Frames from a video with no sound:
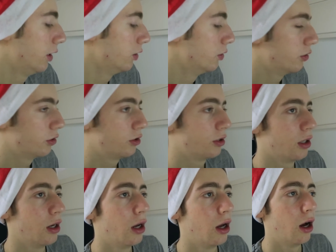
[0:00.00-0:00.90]
I use
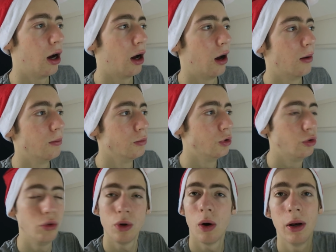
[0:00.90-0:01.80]

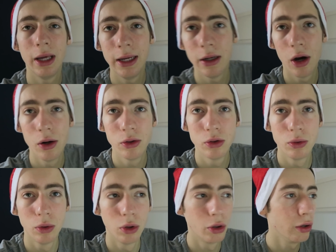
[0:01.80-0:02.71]
Duolingo
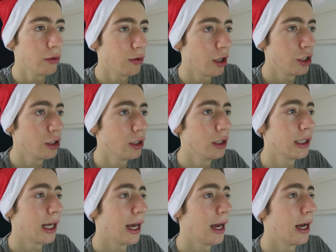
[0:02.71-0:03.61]
to learn
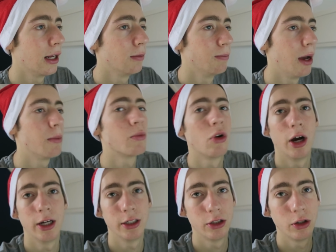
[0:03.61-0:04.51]
Russian and
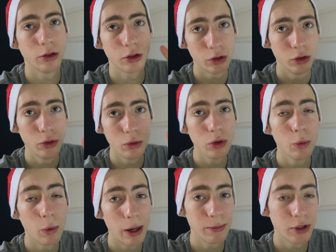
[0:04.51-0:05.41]
Memrise. Those are 2
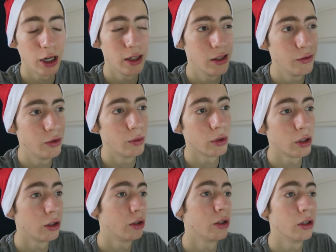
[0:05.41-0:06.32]
good websites if you want
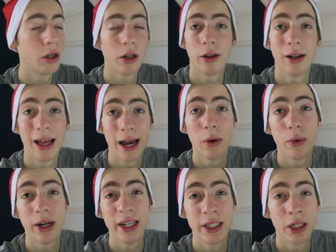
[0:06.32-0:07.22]
to learn another
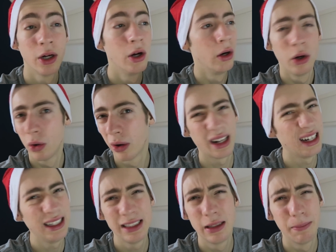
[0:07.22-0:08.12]
language, or at
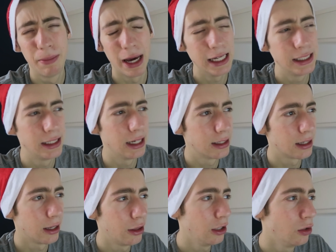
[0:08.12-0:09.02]
least the
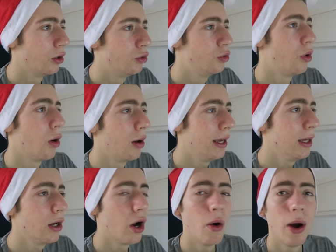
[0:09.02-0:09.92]
basics. I think
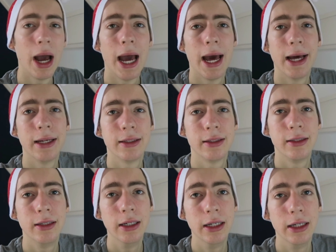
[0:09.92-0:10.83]
Duolingo has
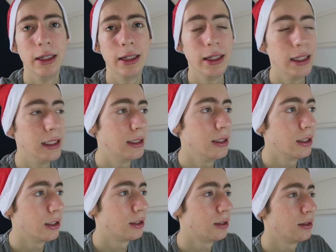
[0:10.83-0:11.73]
the
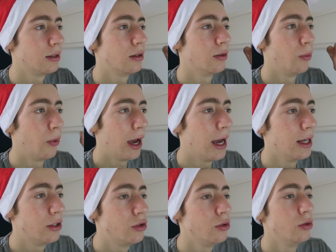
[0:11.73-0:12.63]
easiest
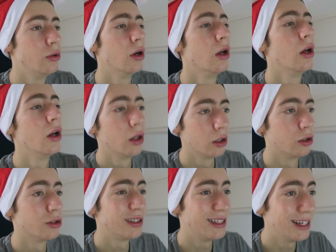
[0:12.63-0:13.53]
way to
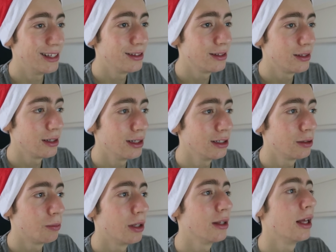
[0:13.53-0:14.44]
learn
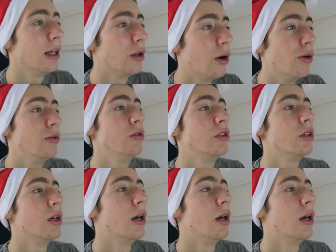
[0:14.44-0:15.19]
sentences, but they don't